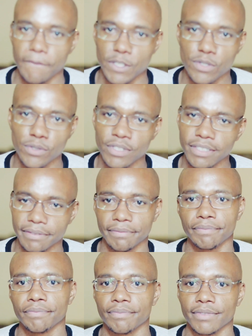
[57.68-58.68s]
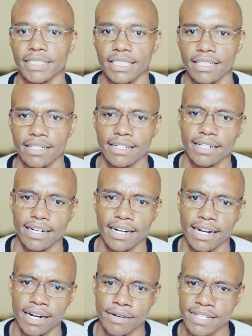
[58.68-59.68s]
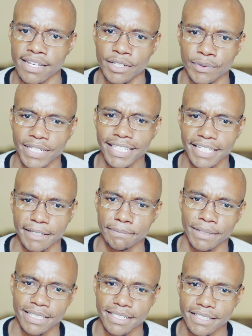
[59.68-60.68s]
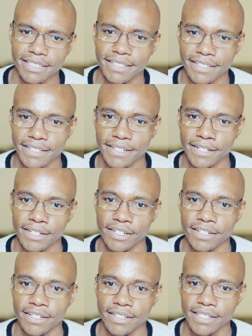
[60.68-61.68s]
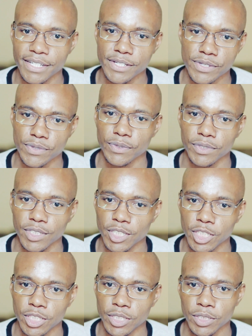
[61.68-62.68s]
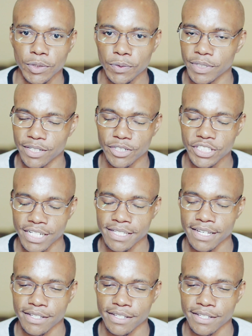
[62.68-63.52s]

In school, I was hardworking, but things were not just